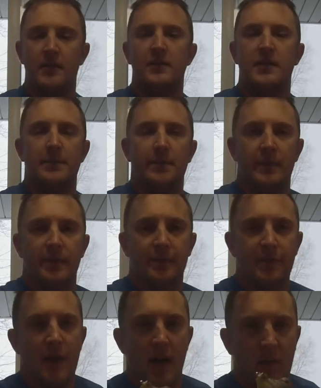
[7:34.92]
tip of the
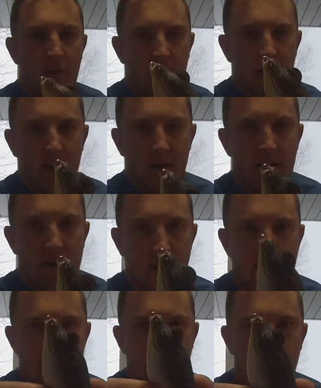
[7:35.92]
frog where the
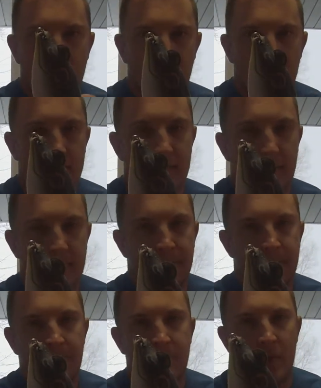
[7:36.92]
eyelet is.
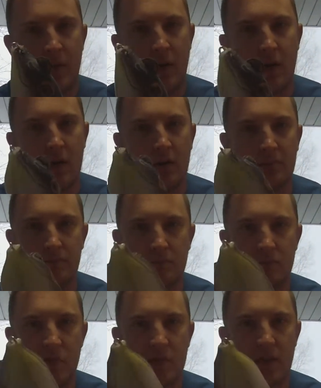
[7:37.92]

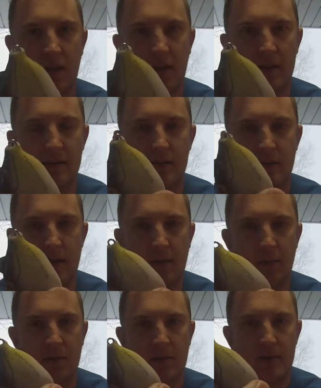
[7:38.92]
Just like I was
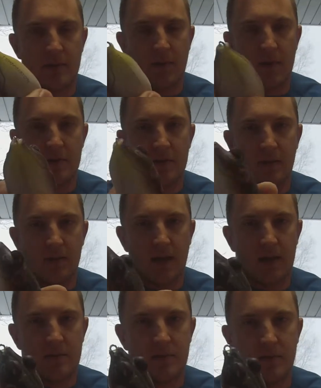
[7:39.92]
talking about, the Spros
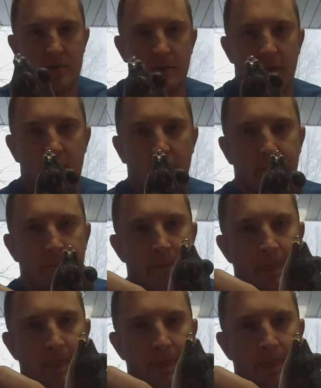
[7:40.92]
sometimes do as well.